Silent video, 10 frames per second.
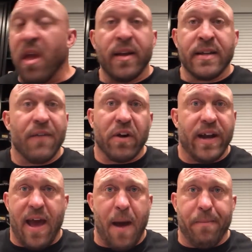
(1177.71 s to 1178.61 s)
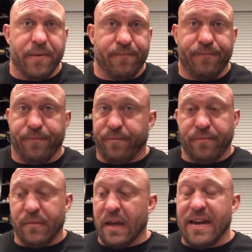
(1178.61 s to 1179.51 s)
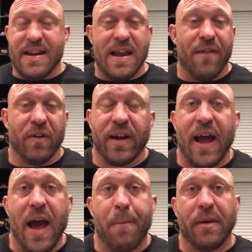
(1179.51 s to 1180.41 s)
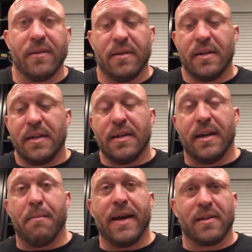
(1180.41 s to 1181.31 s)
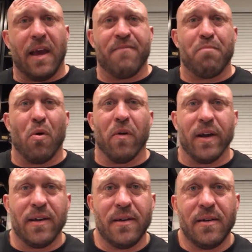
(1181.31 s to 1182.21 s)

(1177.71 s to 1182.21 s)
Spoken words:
It's never going to happen. Never going to happen. And it makes life boring.